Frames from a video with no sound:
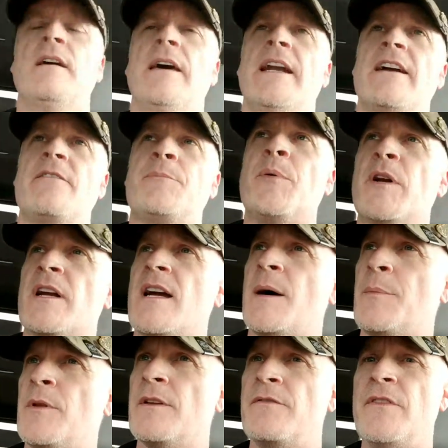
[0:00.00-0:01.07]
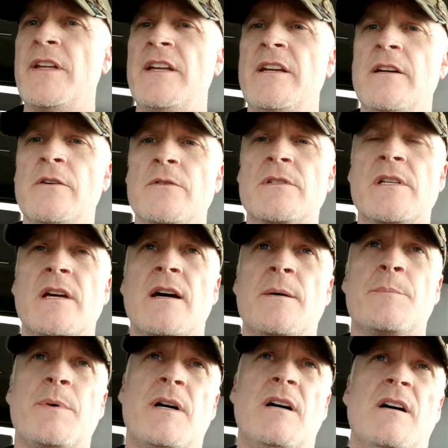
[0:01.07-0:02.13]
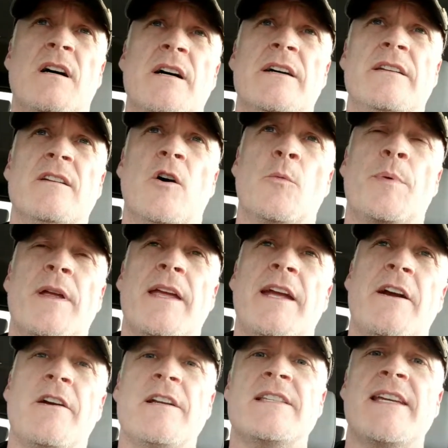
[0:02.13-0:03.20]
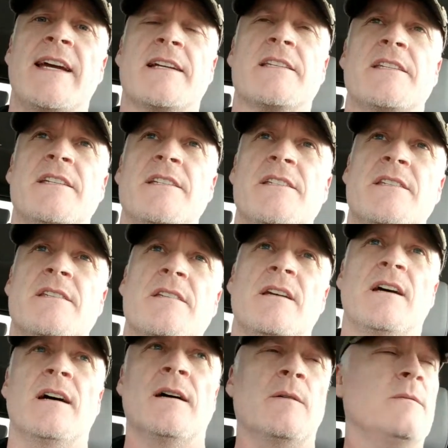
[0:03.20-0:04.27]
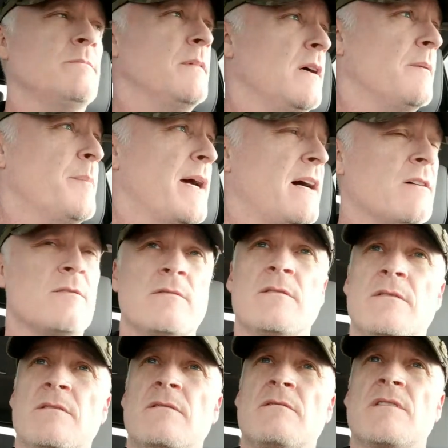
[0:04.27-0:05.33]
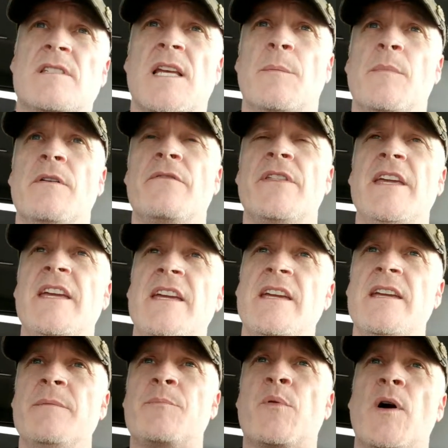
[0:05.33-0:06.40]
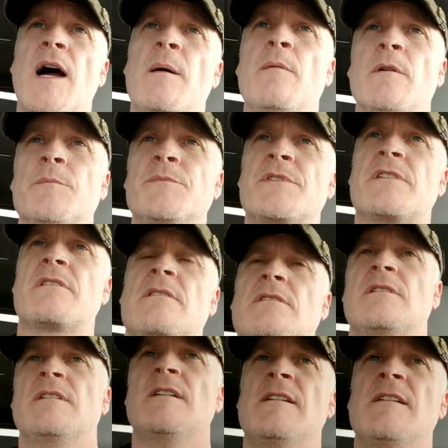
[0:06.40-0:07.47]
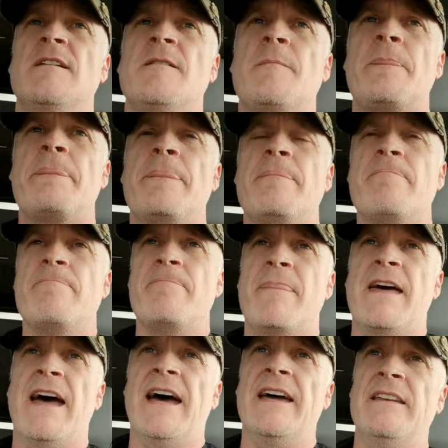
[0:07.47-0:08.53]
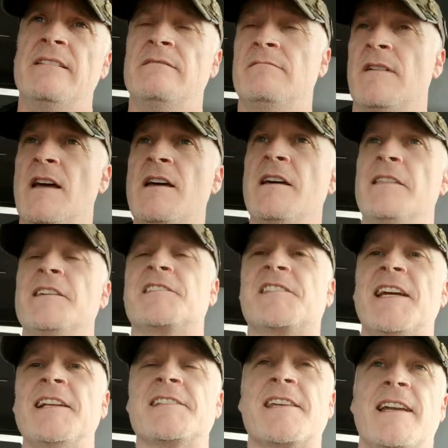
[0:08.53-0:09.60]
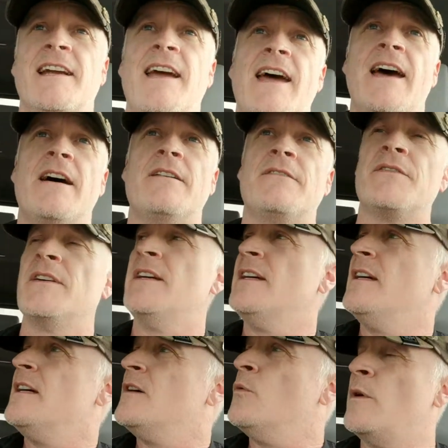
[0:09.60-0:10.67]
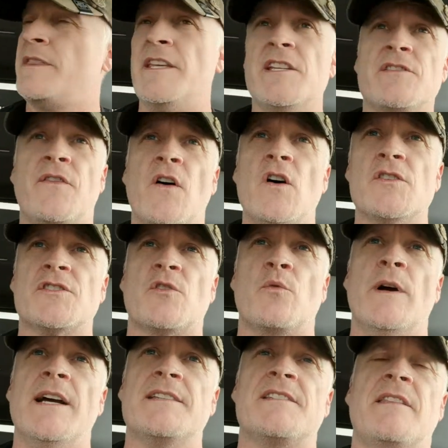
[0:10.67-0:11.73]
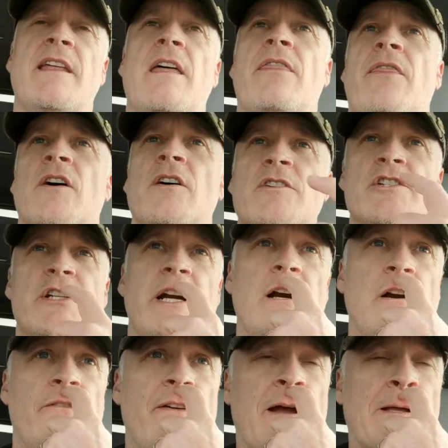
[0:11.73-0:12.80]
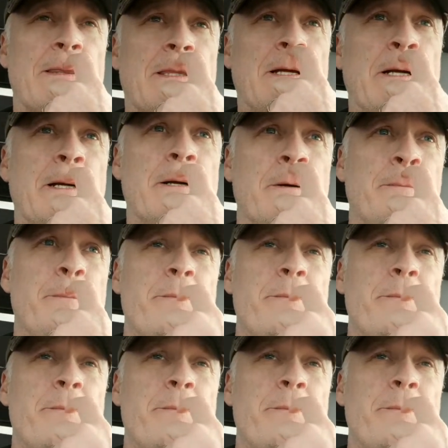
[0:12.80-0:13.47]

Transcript: And I've put a couple of videos up on Open Carry Texas about some of the problems that the state's going to have with these false arrests that thug sheriff out there